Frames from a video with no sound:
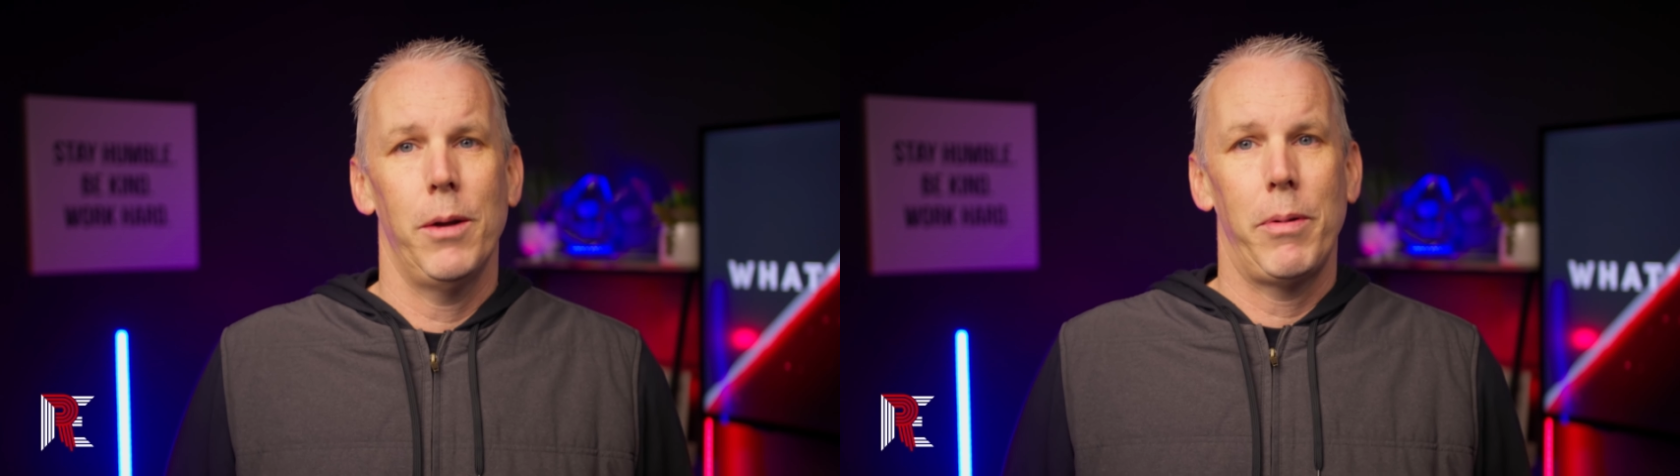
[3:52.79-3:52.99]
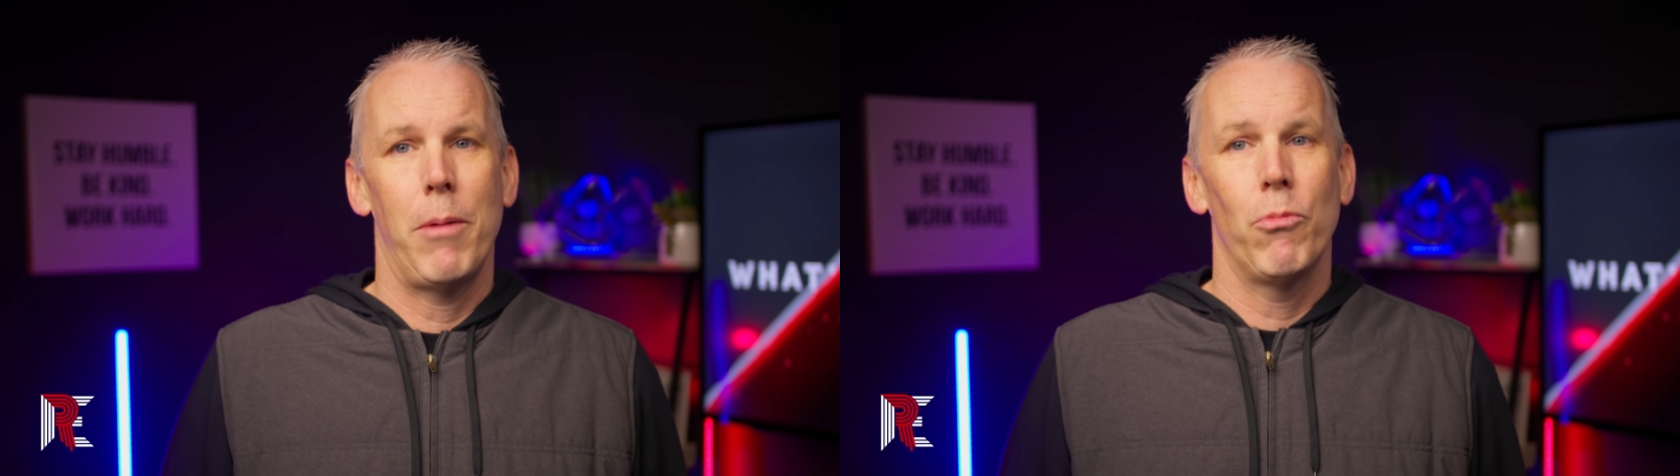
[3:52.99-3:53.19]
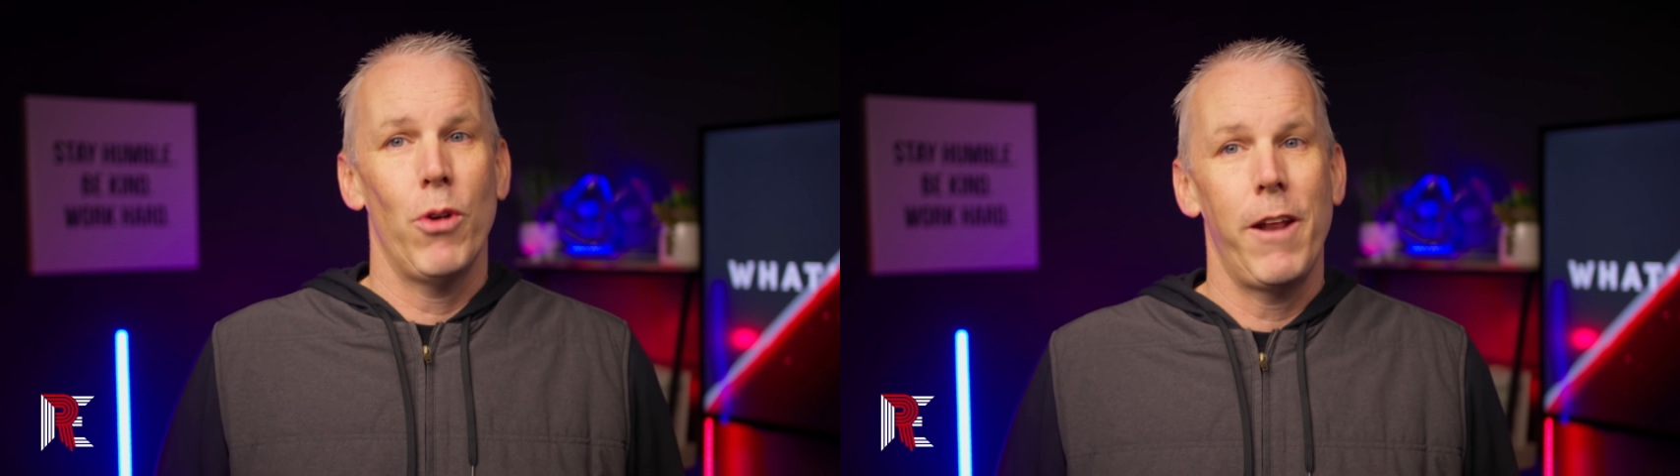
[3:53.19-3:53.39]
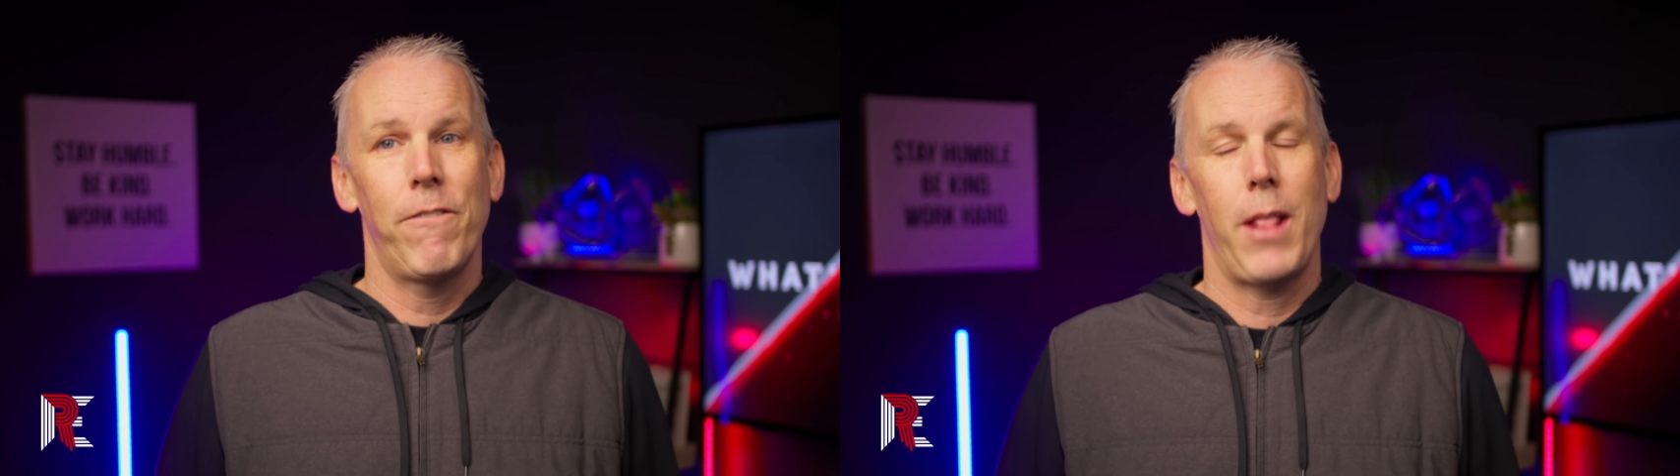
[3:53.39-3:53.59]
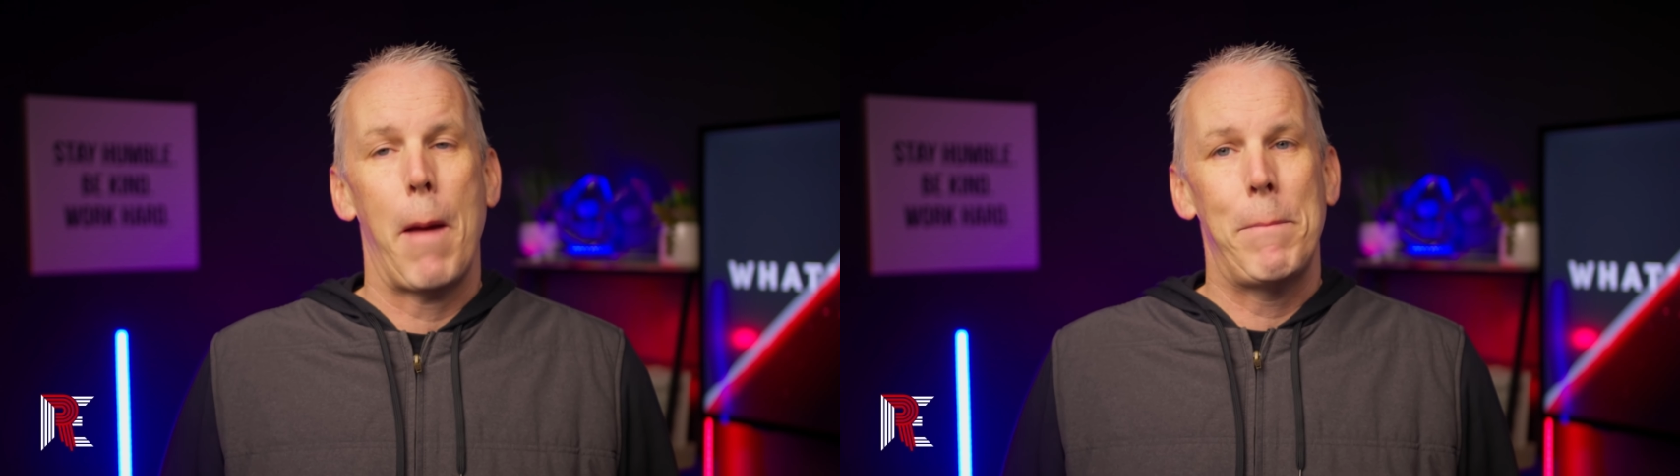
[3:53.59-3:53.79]
but I'm ready
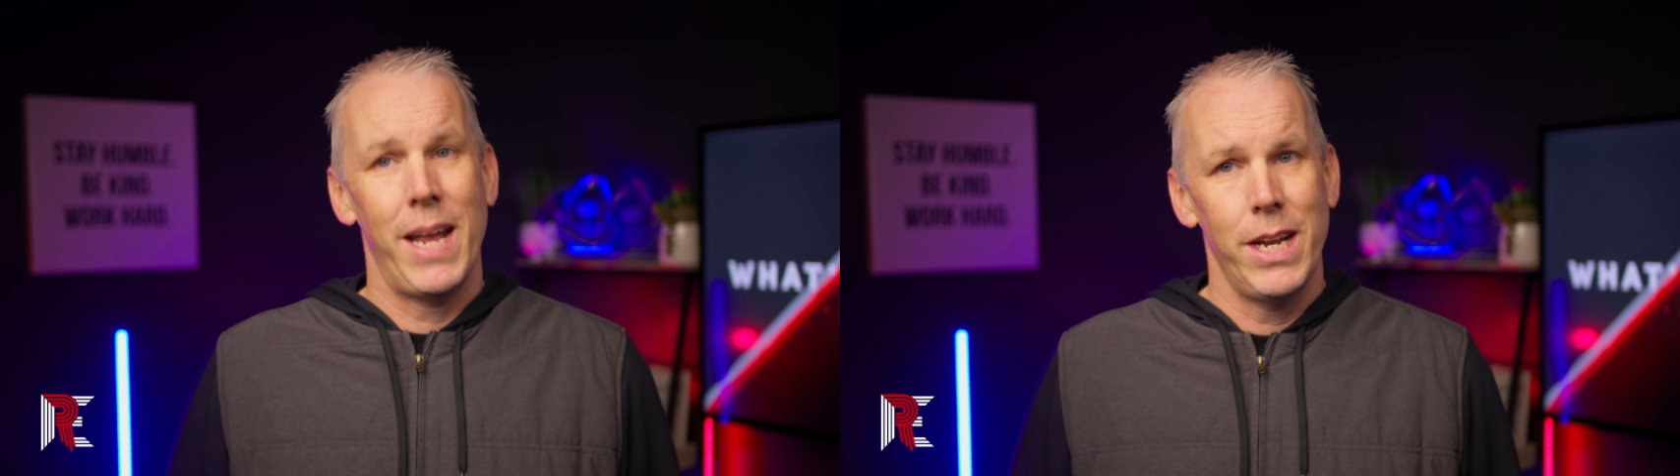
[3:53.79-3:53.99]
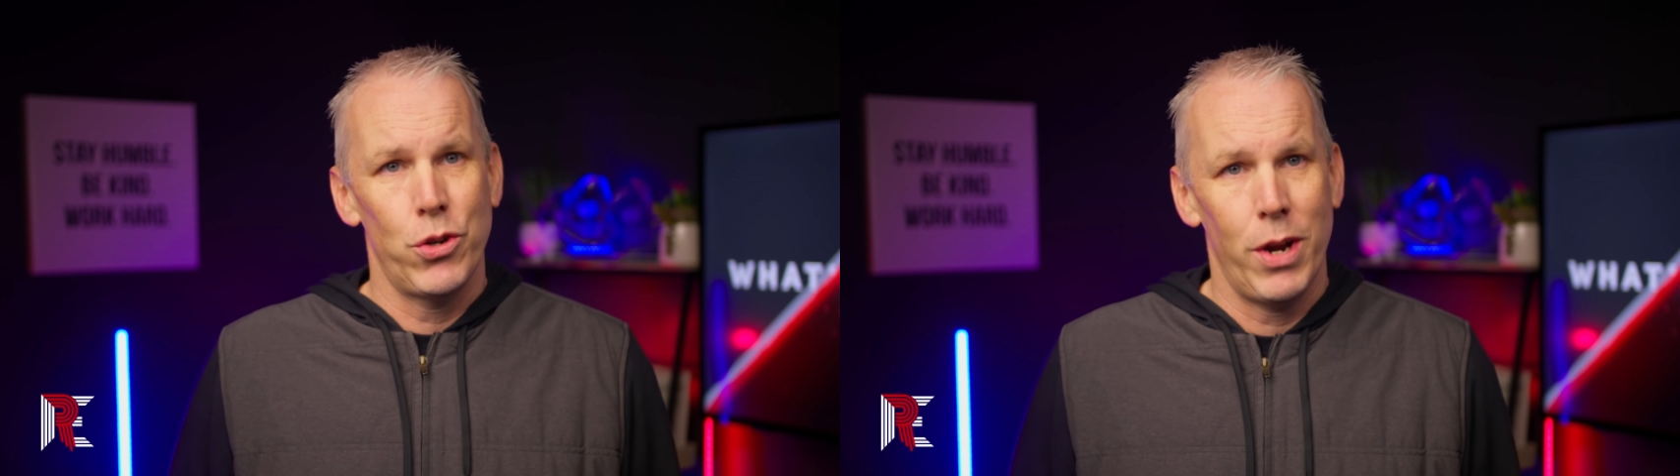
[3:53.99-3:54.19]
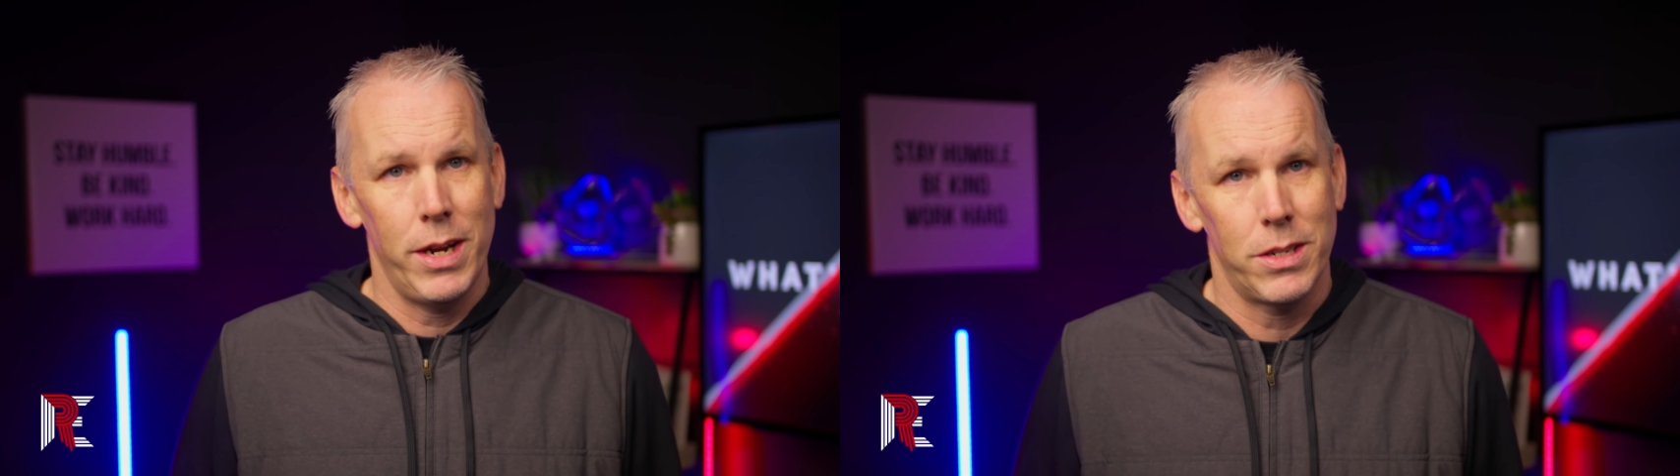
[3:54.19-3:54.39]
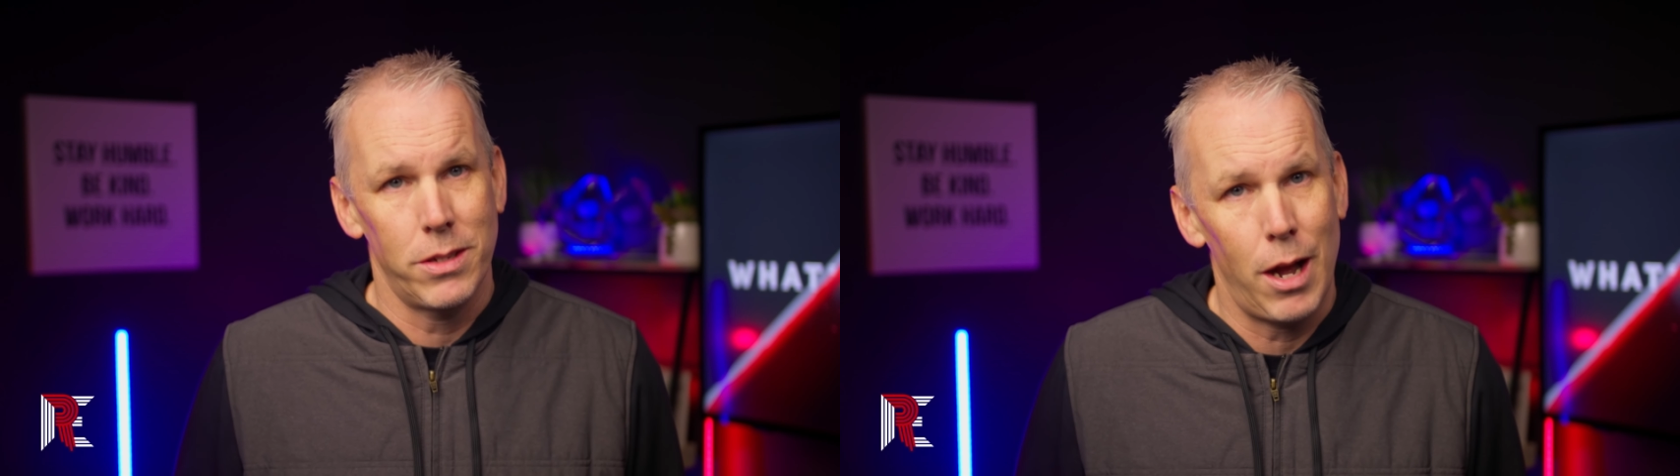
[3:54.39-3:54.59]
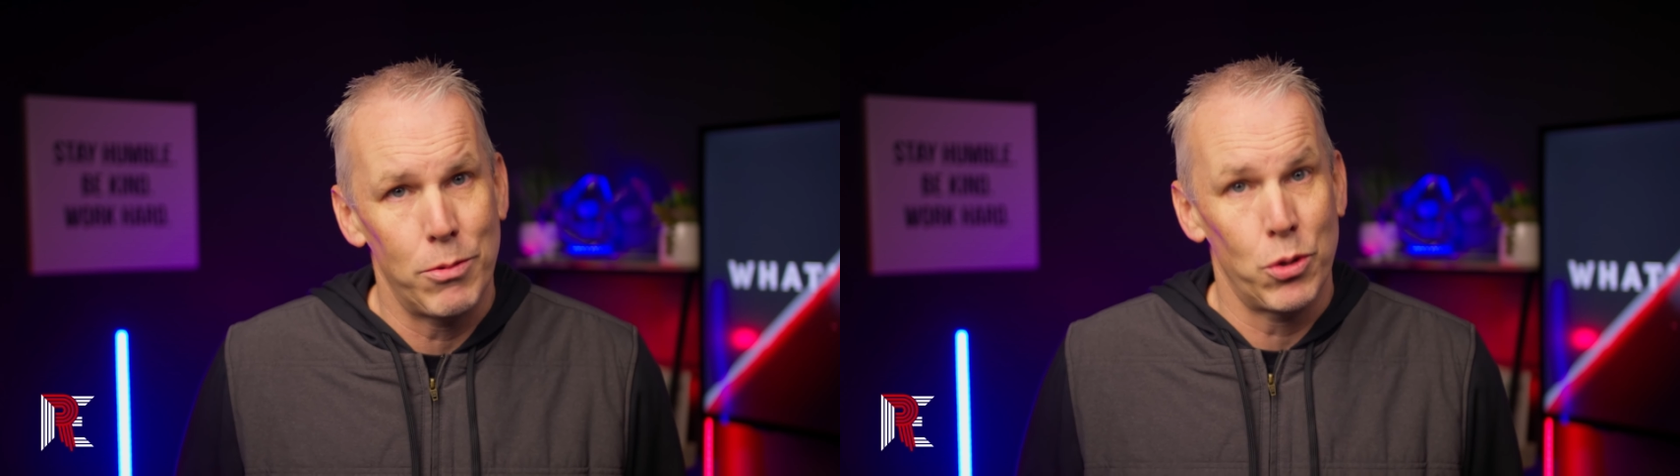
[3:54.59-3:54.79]
for that pain train to
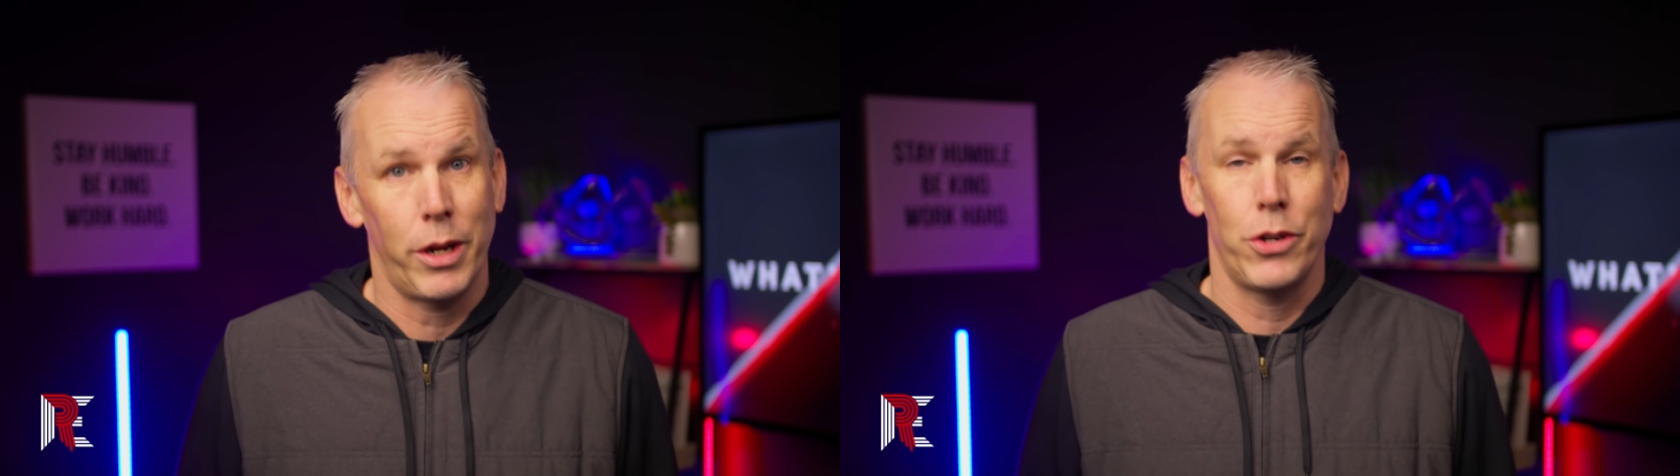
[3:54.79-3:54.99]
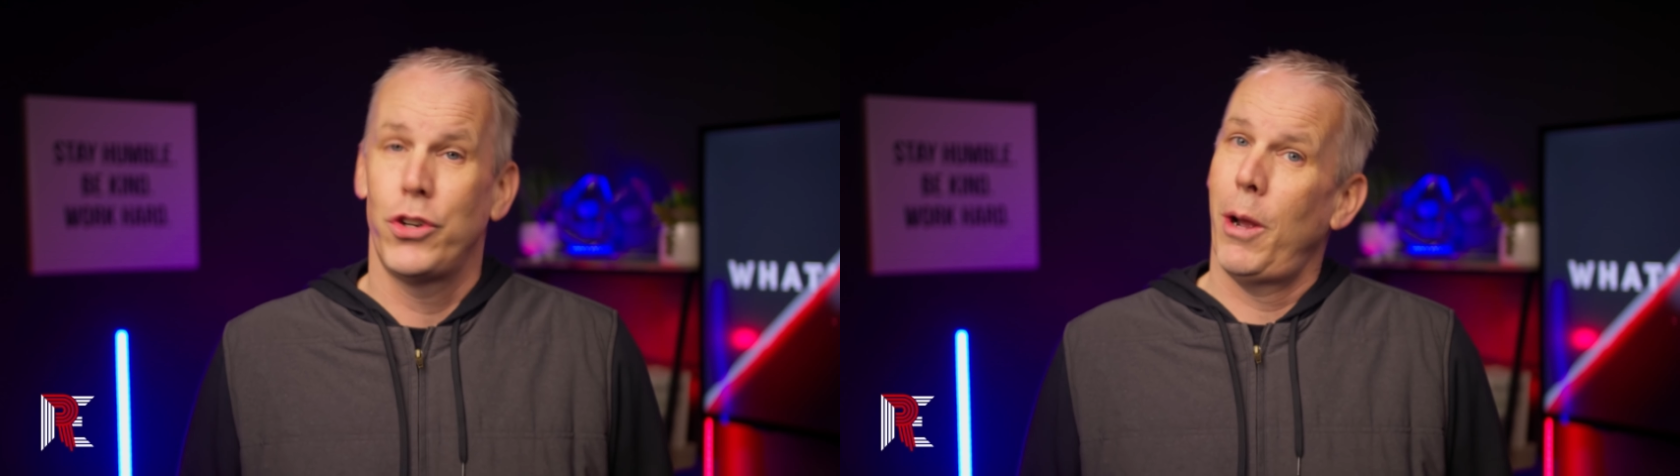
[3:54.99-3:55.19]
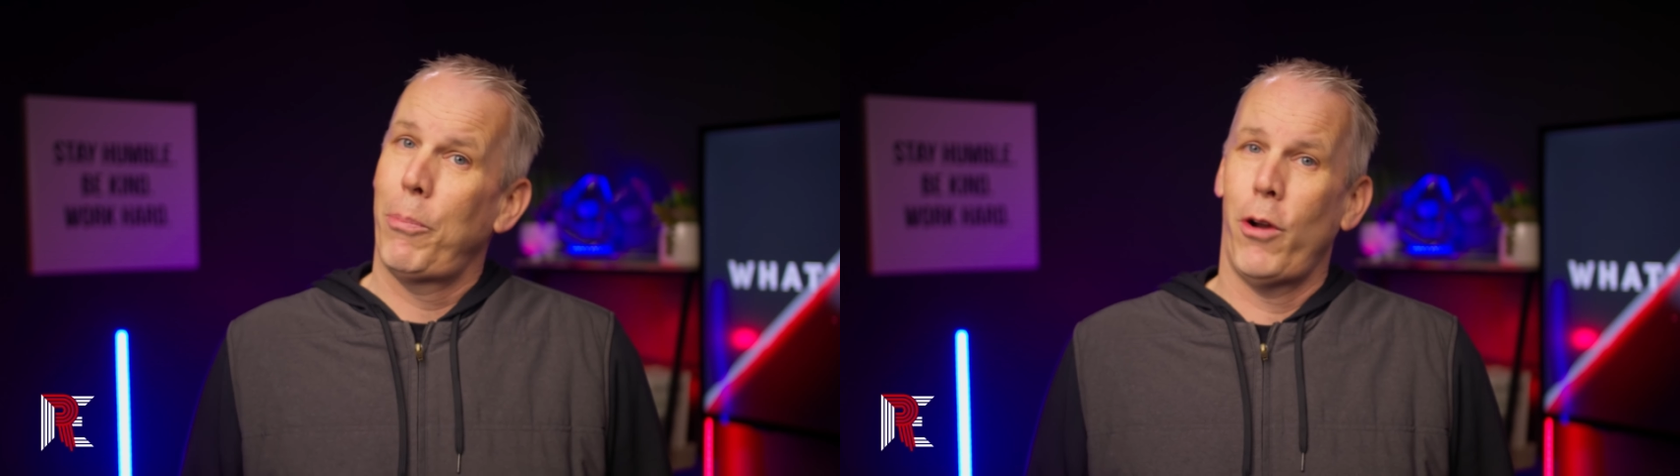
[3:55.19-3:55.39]
stop so I can jump